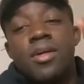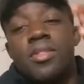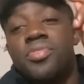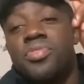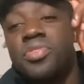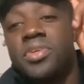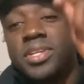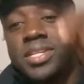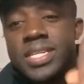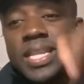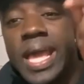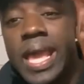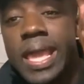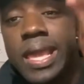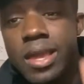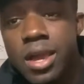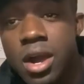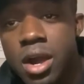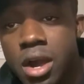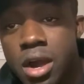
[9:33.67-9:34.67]
The
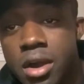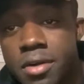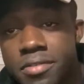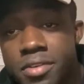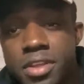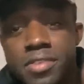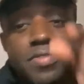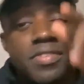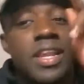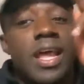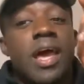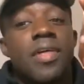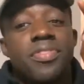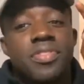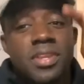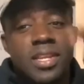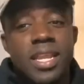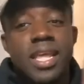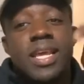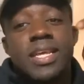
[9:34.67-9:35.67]
day of, if not
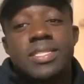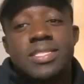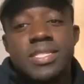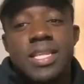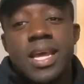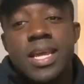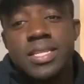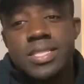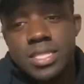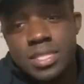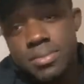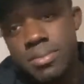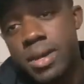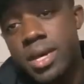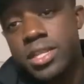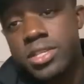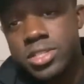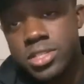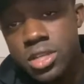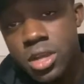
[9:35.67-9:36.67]
the next day,
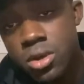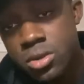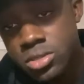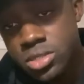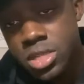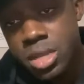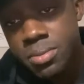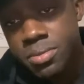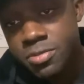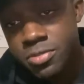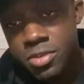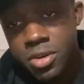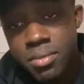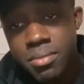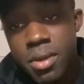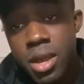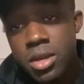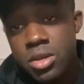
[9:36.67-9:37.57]
somebody shows up in front of my